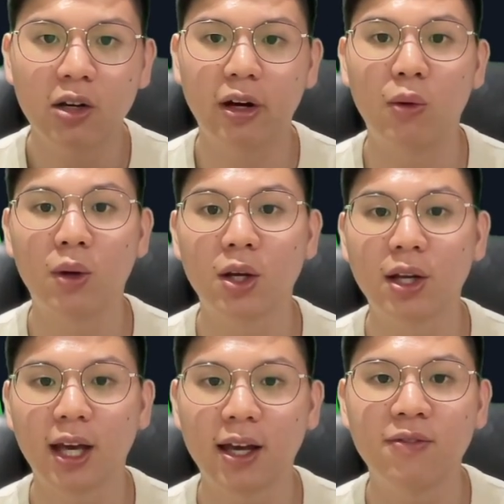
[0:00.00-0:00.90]
Right, we're going
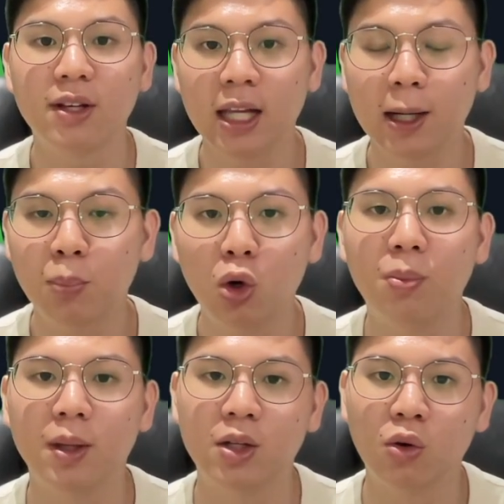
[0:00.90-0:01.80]
to have Nick
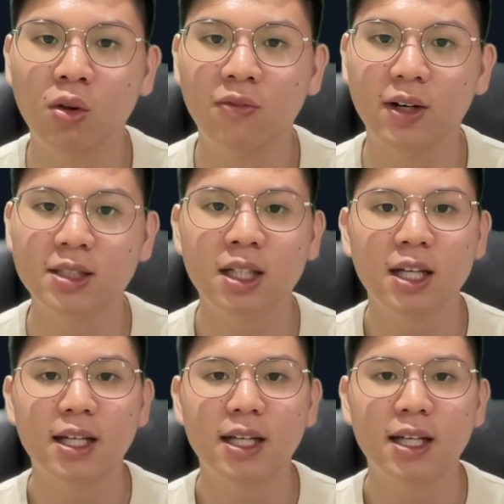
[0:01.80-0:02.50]
Pope in goal first.